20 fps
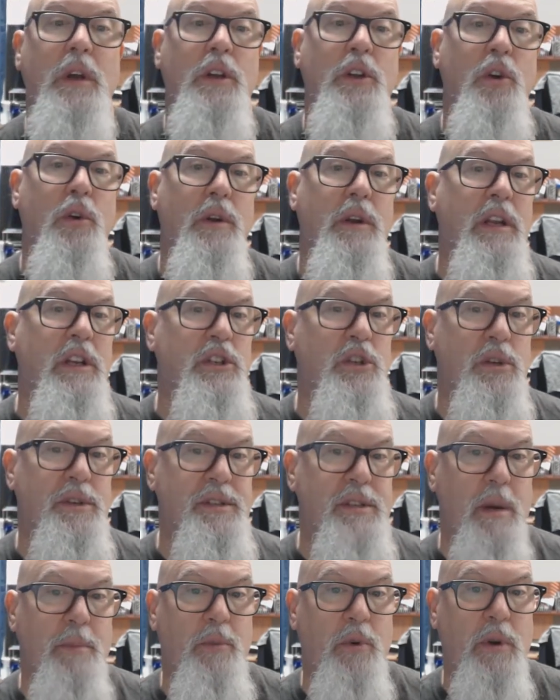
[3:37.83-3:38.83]
Your initial
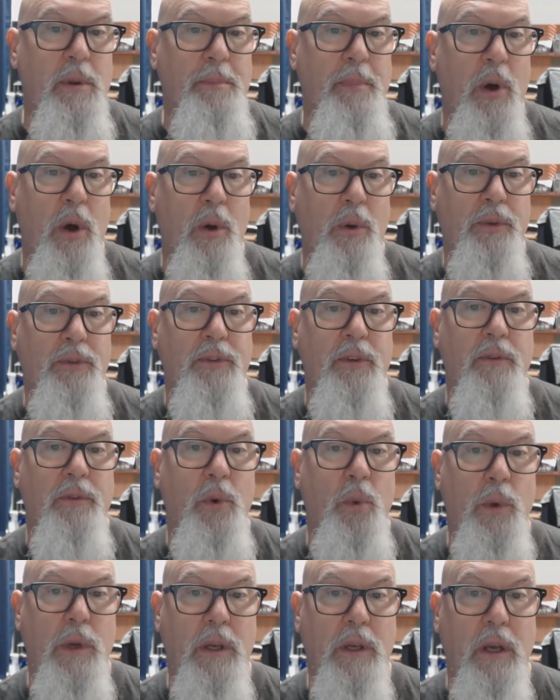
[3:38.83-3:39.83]
summary post of
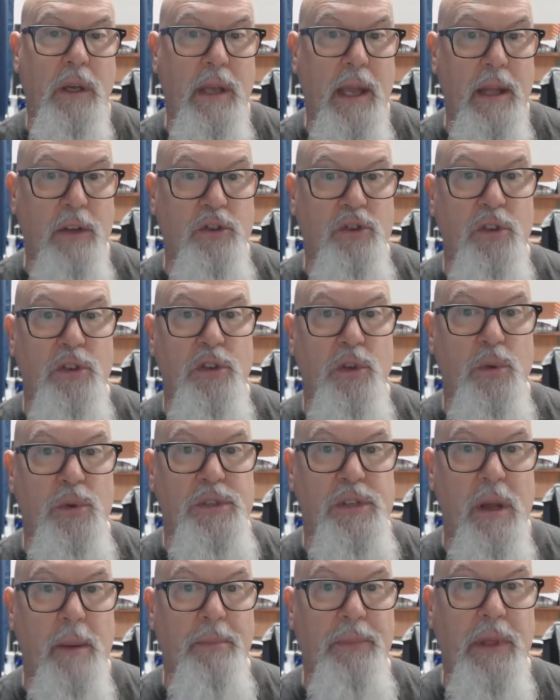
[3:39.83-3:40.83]
the week, again, should do
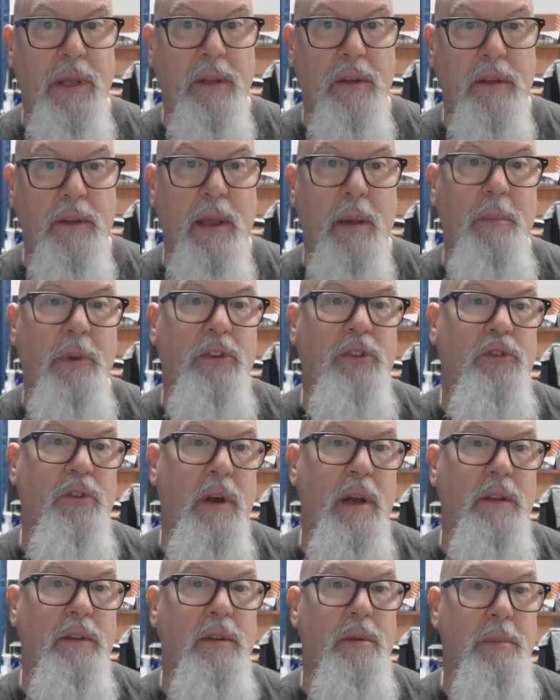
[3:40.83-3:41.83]
something to
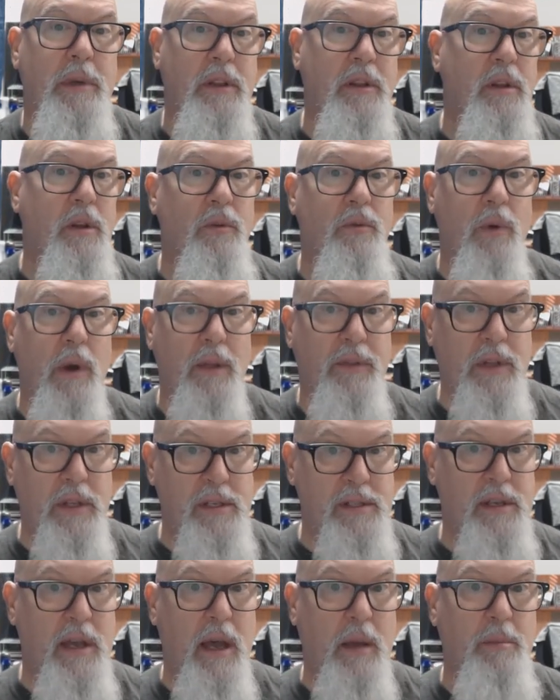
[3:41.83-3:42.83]
demonstrate to me that you've read the
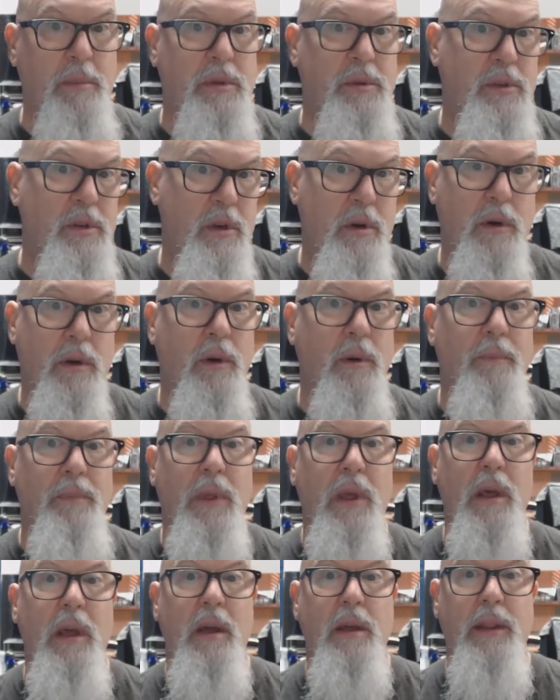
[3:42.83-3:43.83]
assigned material.
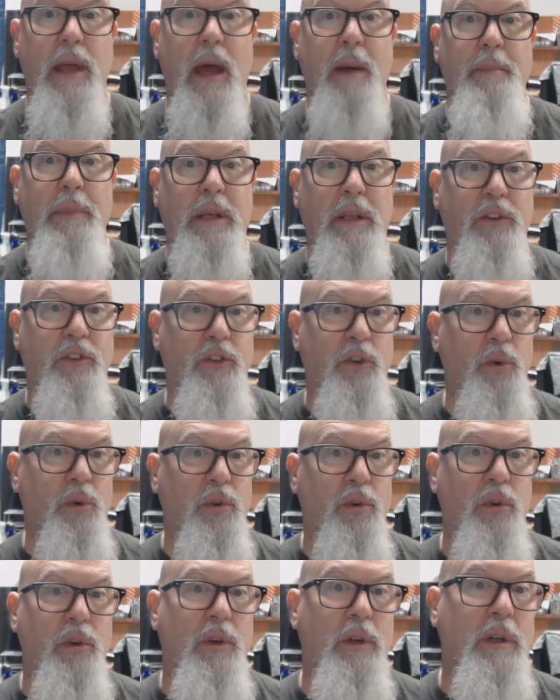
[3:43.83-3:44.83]
That means you
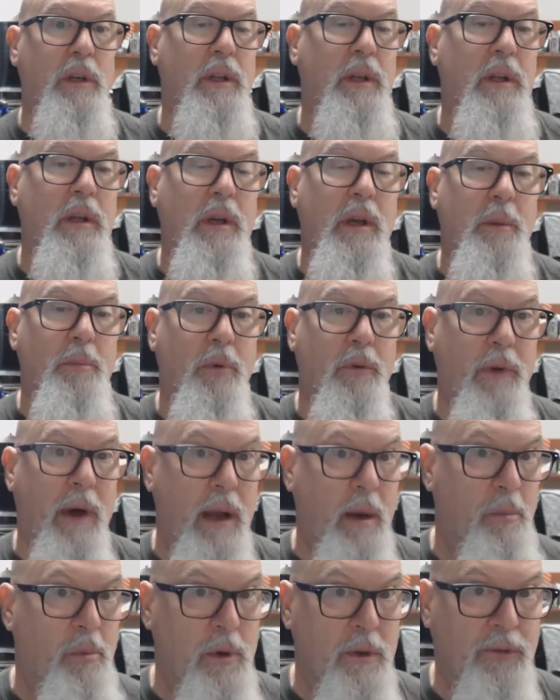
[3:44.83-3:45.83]
could
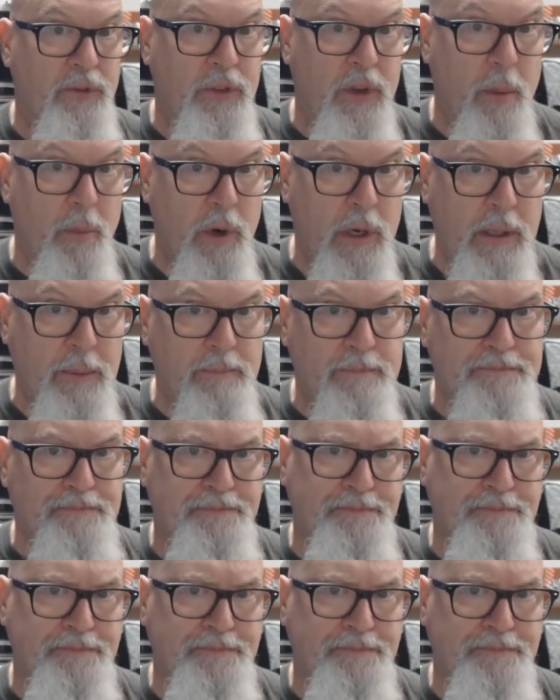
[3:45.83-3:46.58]
provide a brief summary,